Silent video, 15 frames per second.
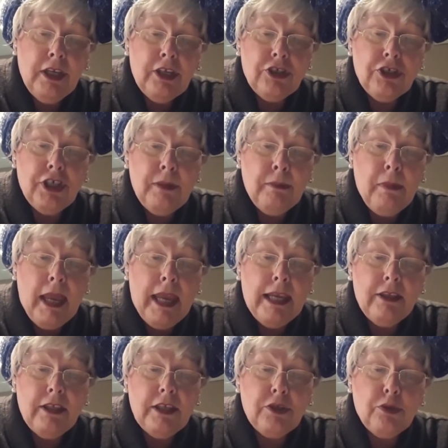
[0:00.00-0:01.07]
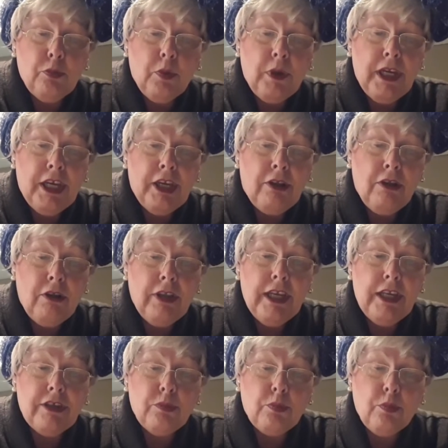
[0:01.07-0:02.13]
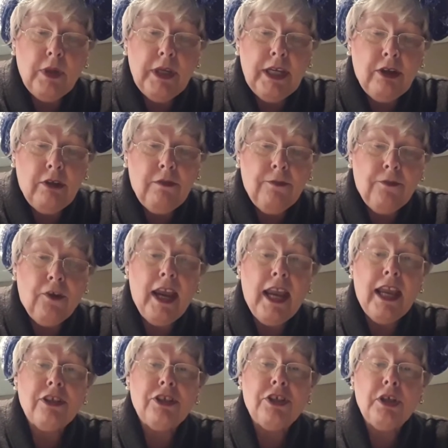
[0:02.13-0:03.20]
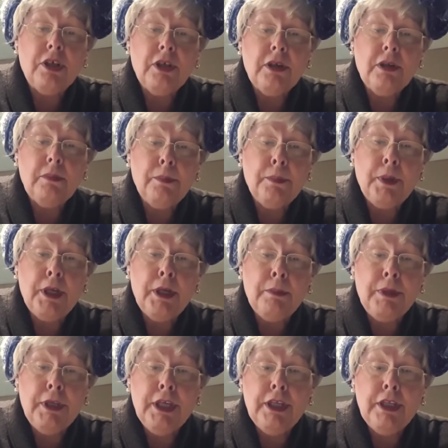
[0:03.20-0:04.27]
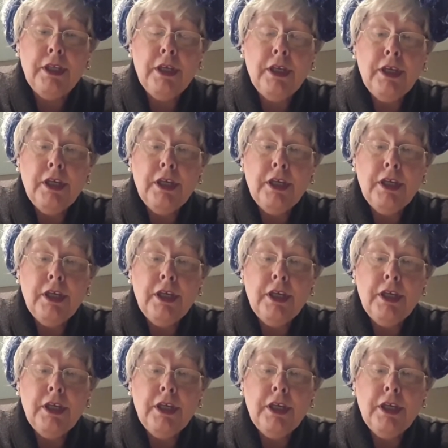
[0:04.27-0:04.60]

she made this real fresh pumpkin